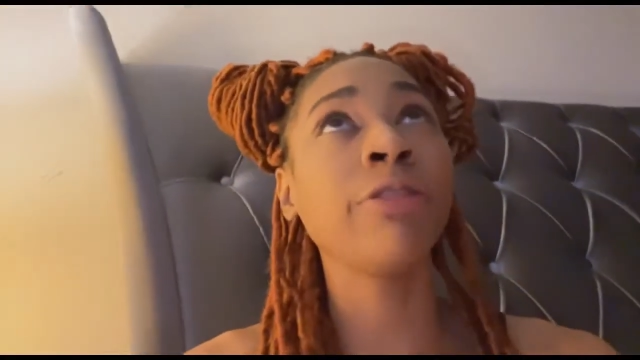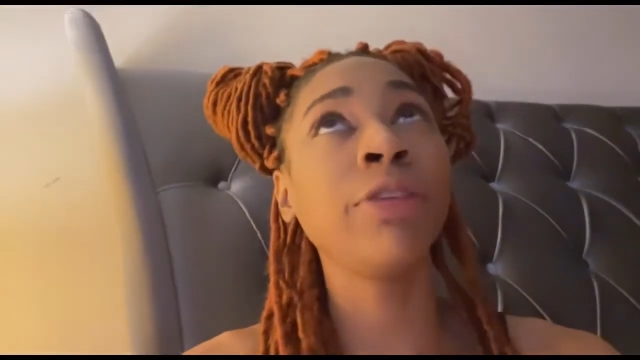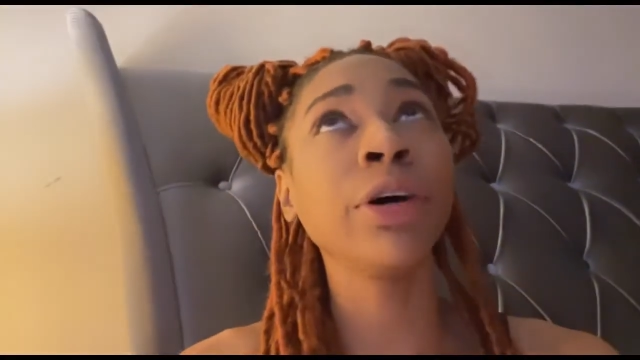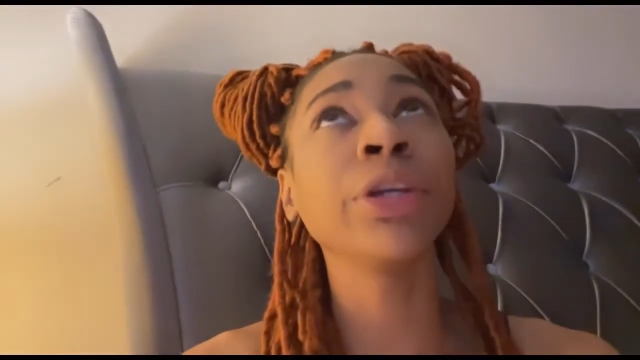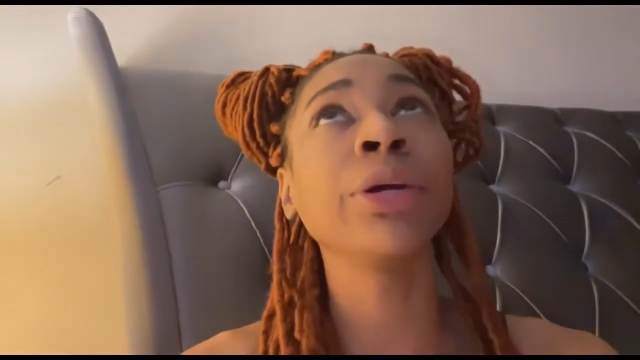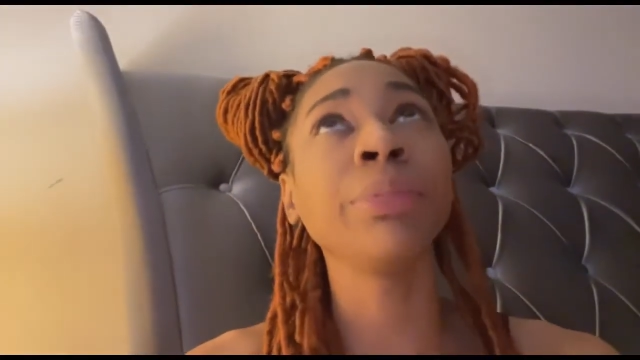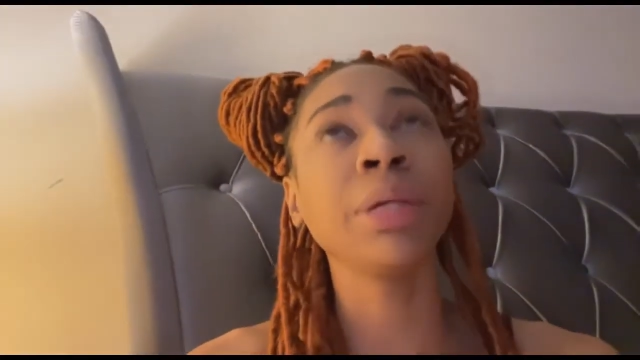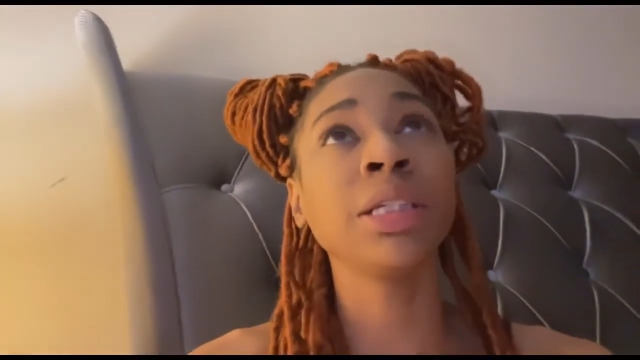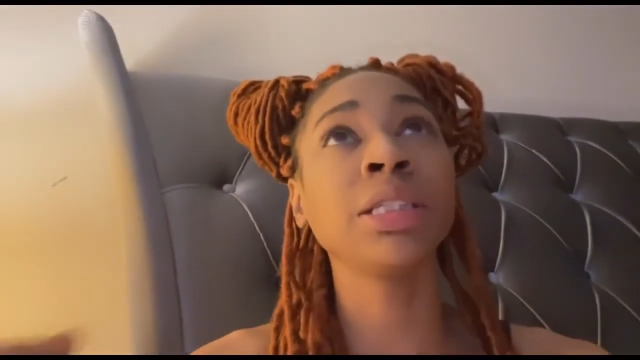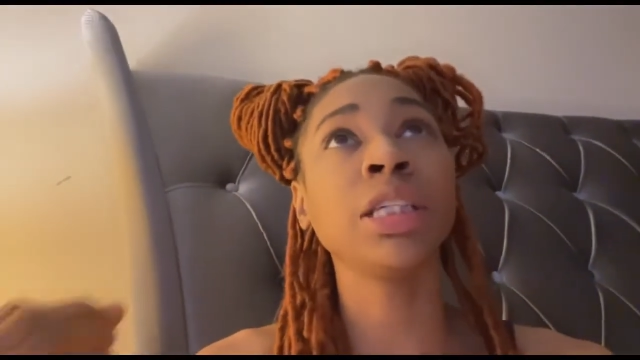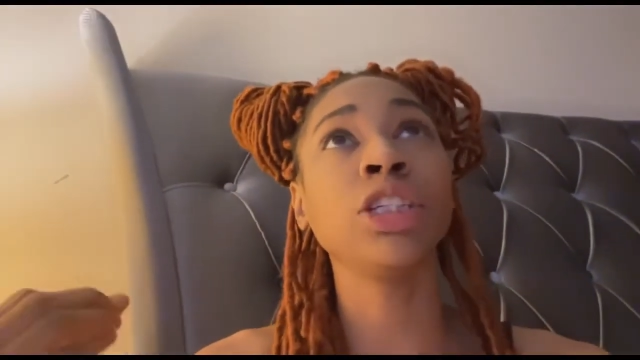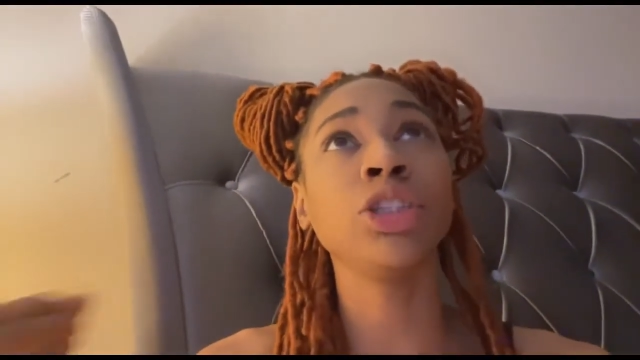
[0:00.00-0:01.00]
Failure
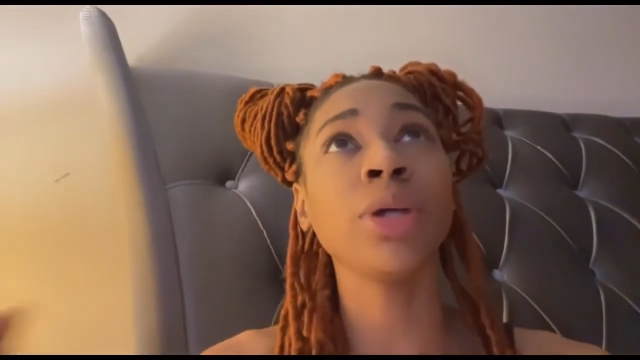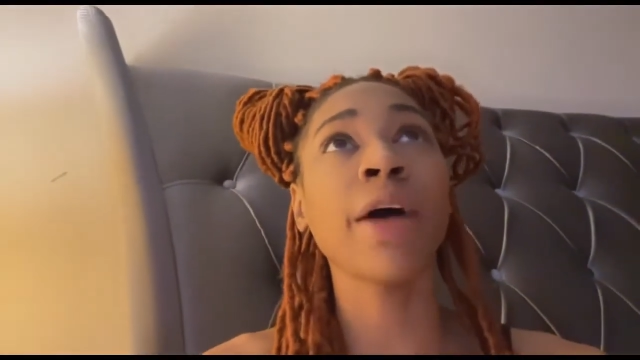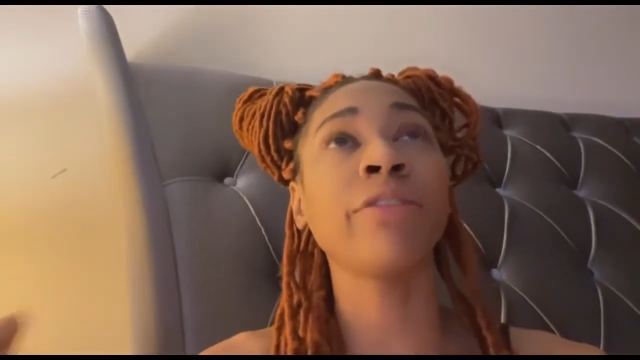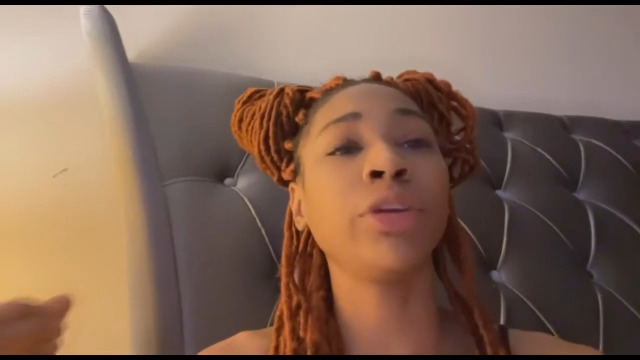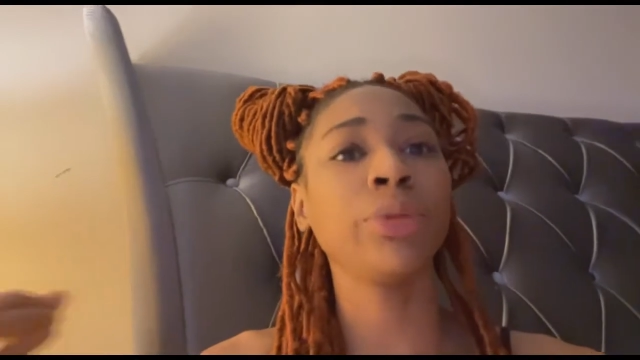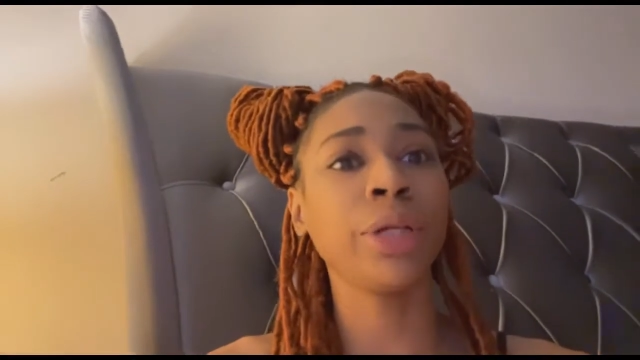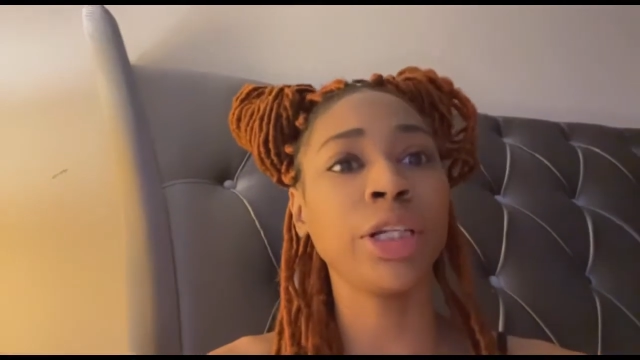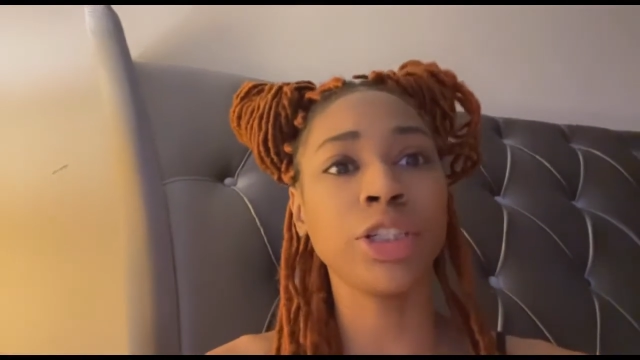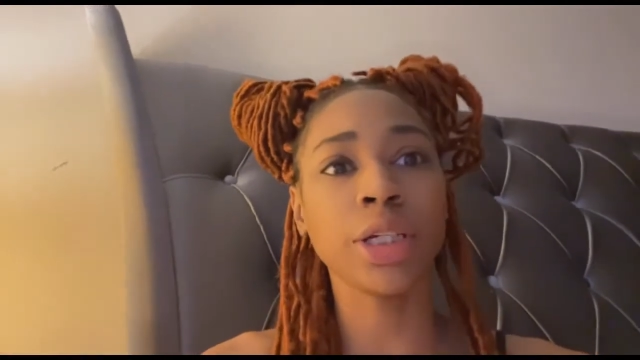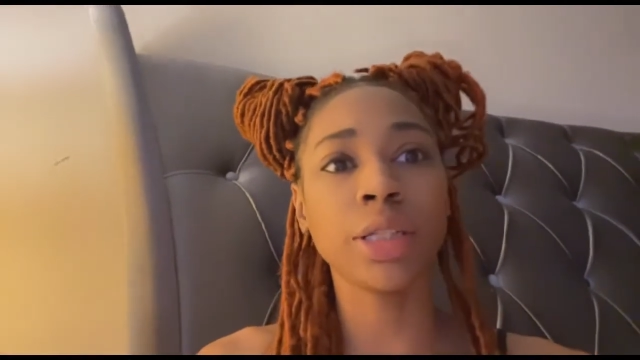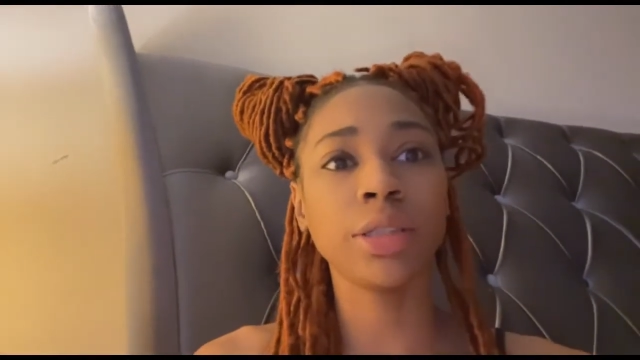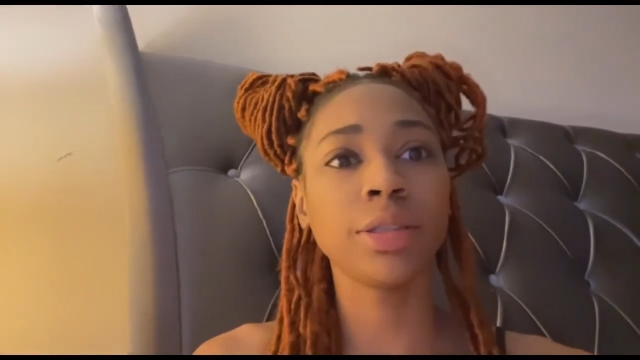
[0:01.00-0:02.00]
means that you have to
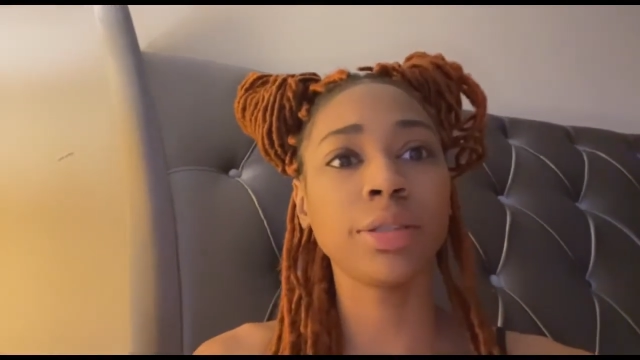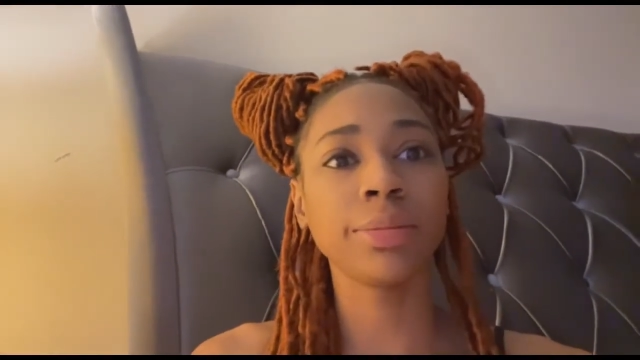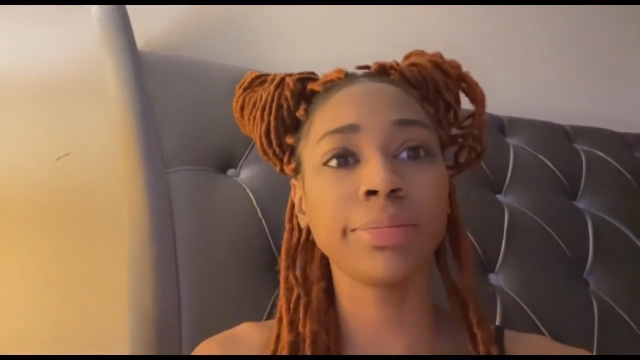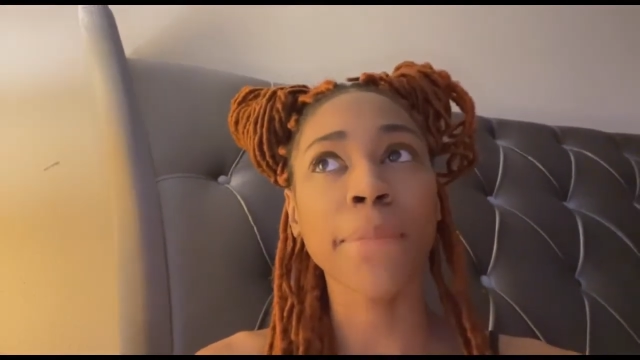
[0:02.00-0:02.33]
readjust.